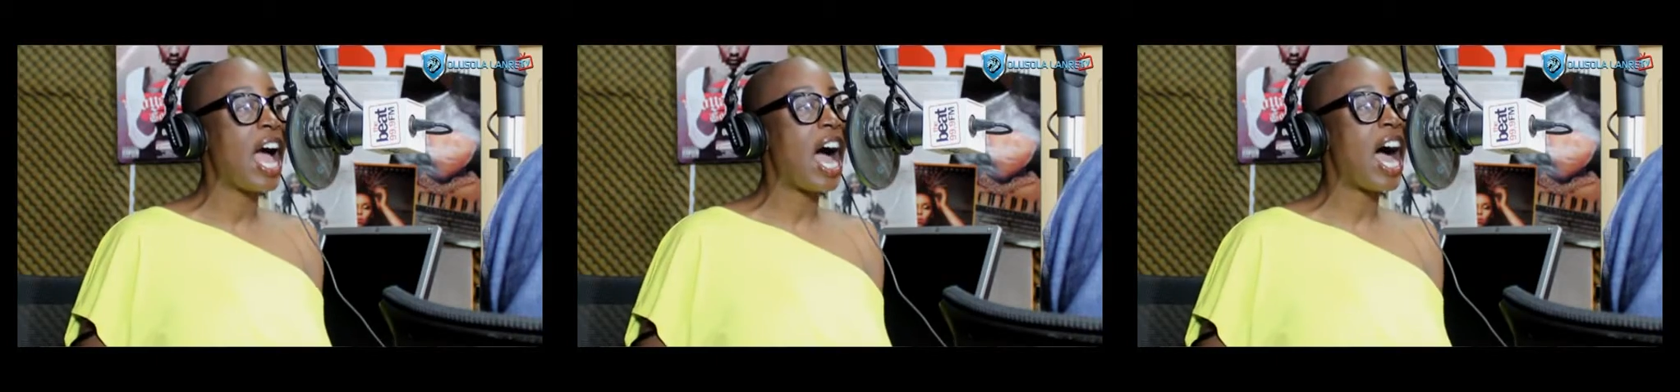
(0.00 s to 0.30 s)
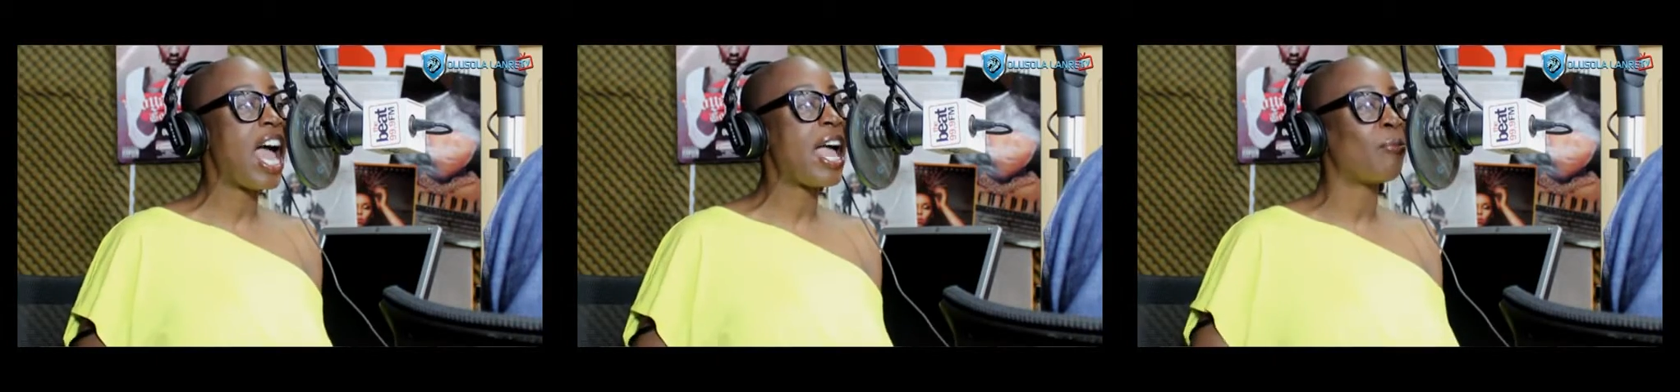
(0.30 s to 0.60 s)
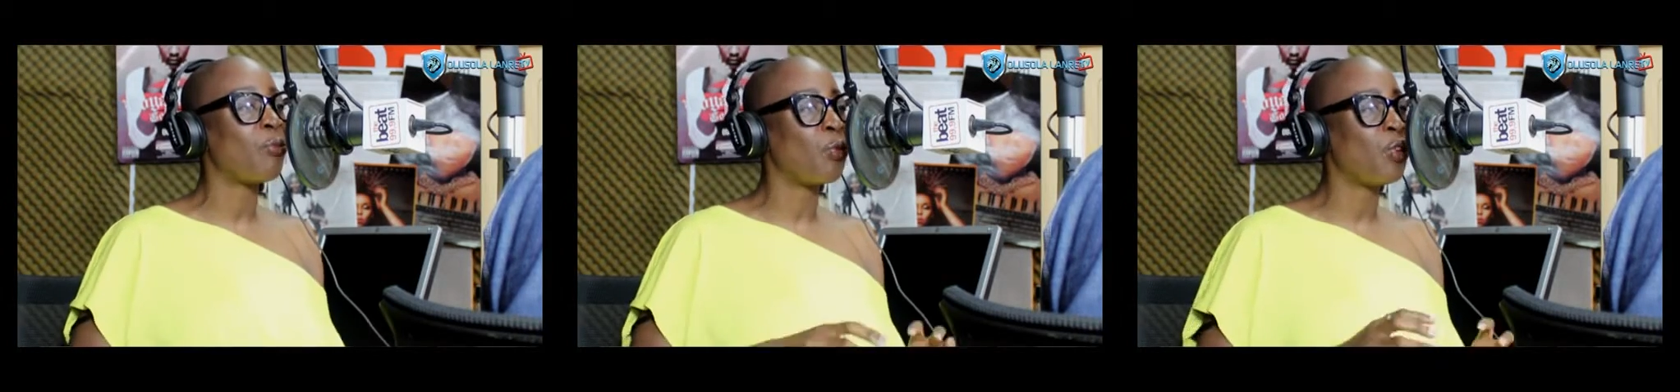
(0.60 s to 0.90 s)
I
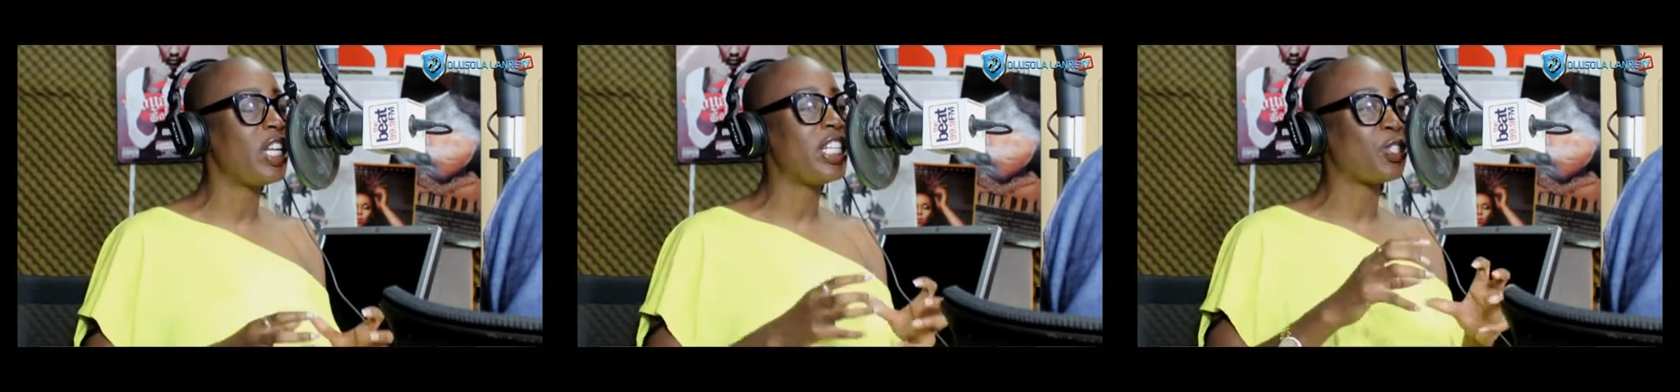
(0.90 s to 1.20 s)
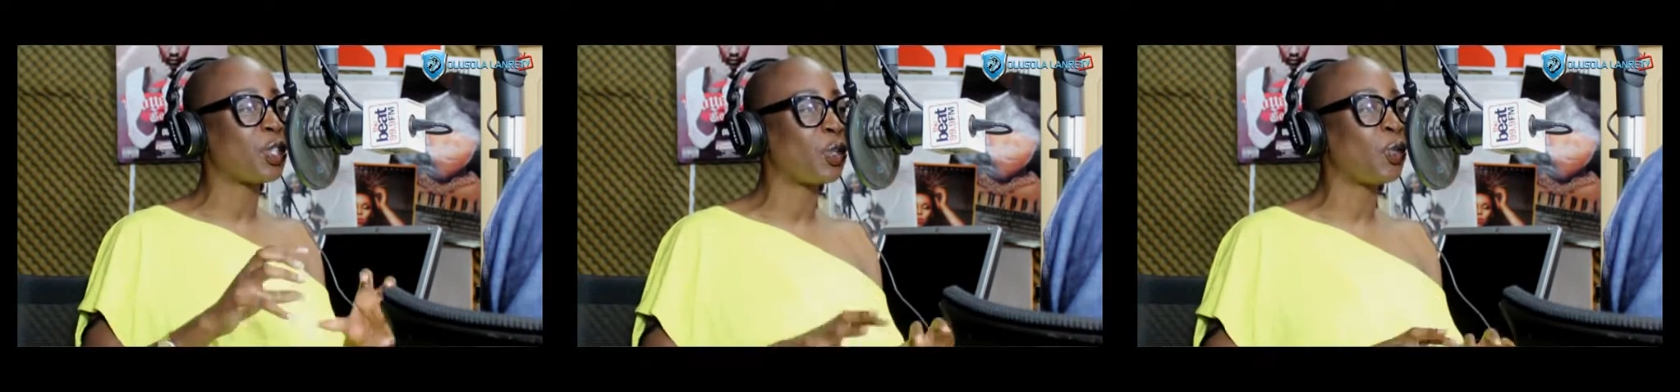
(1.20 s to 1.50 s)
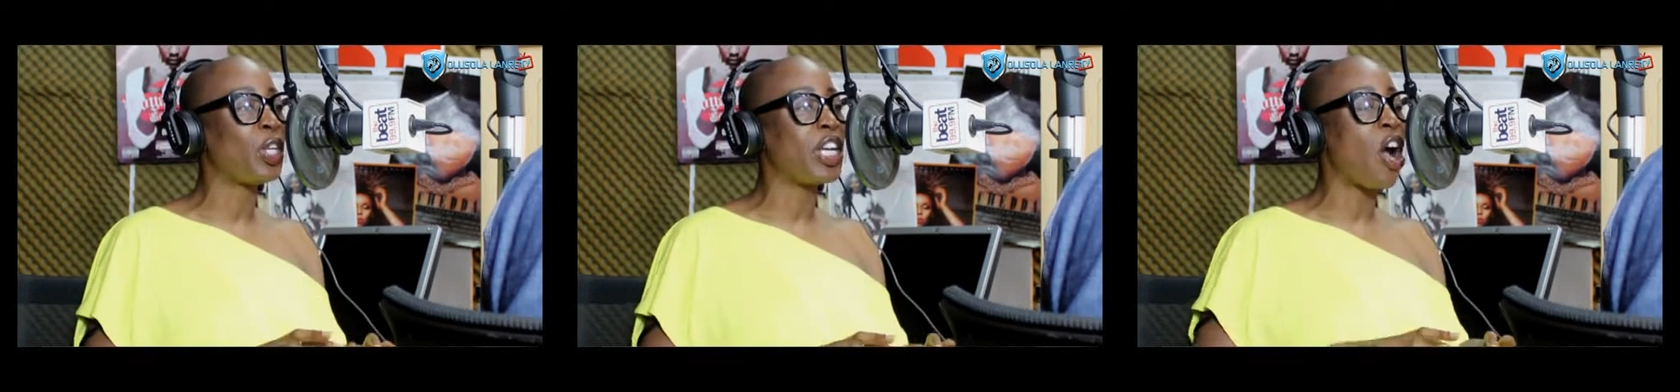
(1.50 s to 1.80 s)
am really,
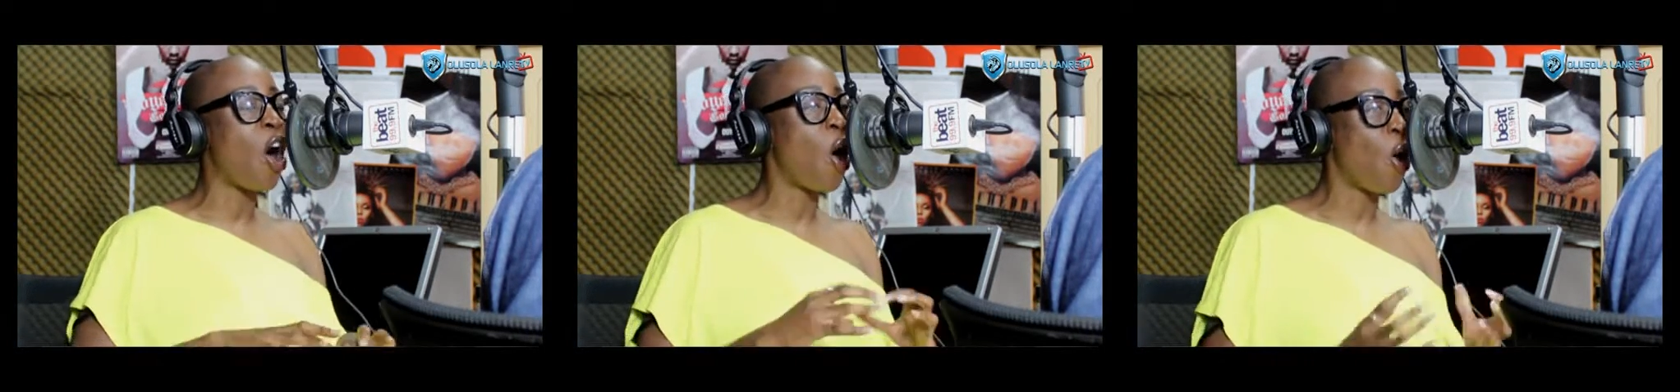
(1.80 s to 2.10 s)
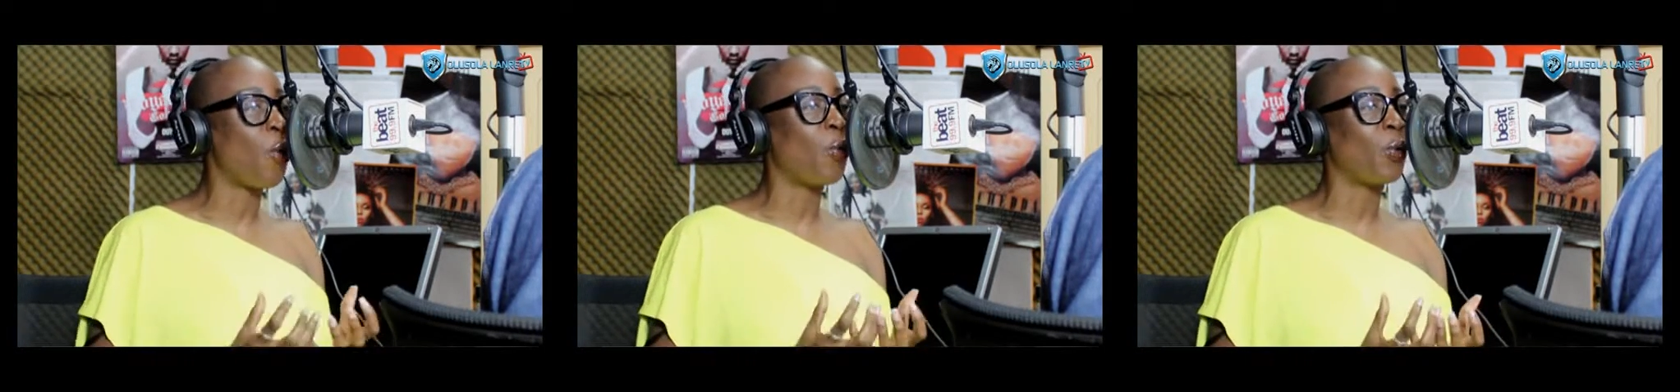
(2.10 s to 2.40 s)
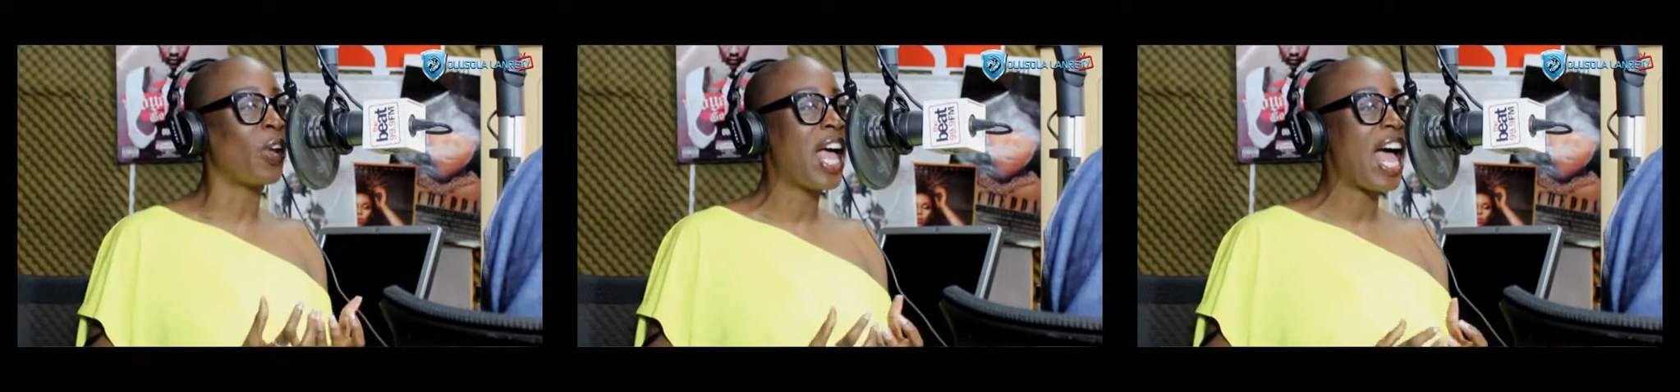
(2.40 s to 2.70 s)
truly whole,